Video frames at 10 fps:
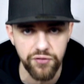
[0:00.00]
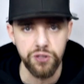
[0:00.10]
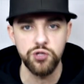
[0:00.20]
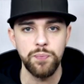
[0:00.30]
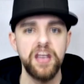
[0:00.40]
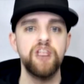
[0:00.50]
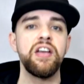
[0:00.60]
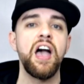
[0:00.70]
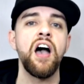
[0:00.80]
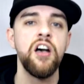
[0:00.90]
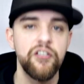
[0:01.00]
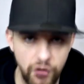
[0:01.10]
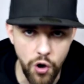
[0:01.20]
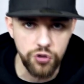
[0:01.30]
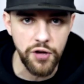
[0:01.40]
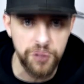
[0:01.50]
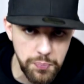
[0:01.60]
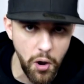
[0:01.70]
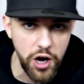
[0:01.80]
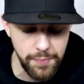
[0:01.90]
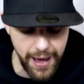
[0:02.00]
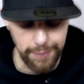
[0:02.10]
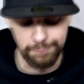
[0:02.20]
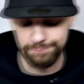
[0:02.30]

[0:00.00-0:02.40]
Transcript: from the Superior Foes of Spider-Man.